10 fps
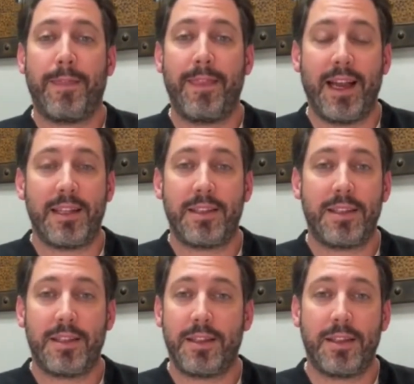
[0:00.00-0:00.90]

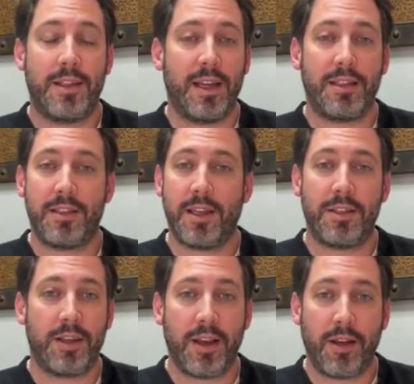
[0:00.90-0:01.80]
That's
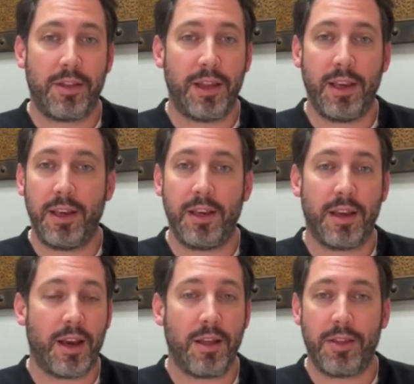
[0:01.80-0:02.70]
such a
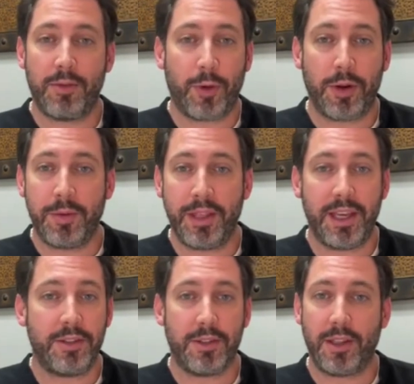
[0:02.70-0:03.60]
healthy
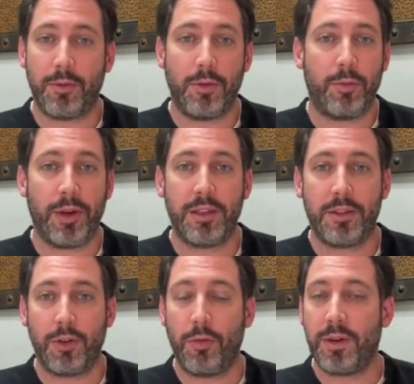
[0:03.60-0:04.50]
recommendation that will bring
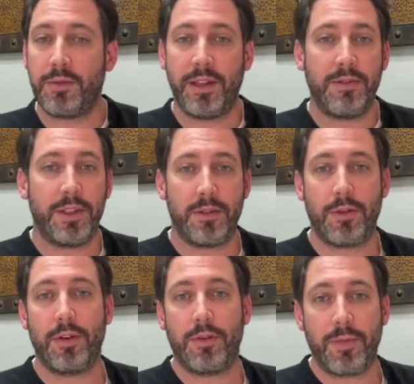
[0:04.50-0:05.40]
so much benefits
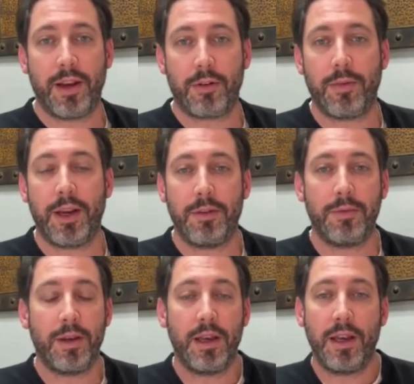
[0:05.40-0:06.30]
for your
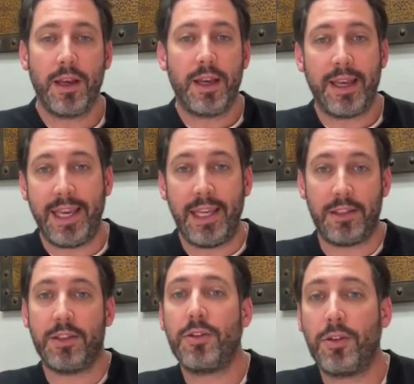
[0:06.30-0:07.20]
microbiome.
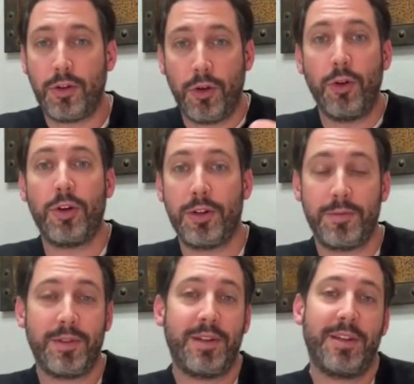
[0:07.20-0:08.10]
Eat, cook,
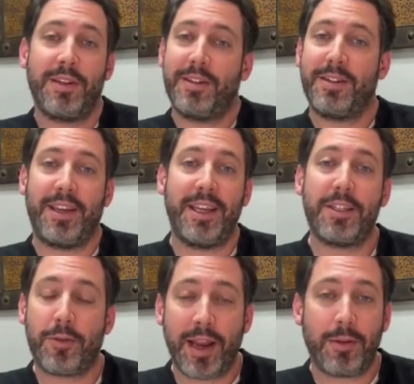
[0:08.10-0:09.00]

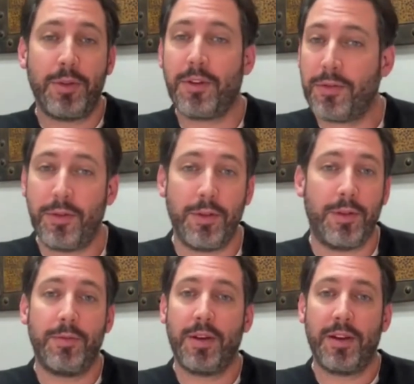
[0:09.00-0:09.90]
interact with your
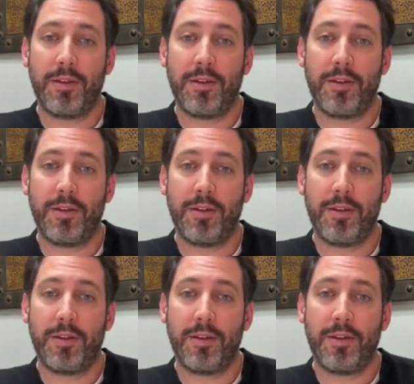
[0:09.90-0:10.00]
food,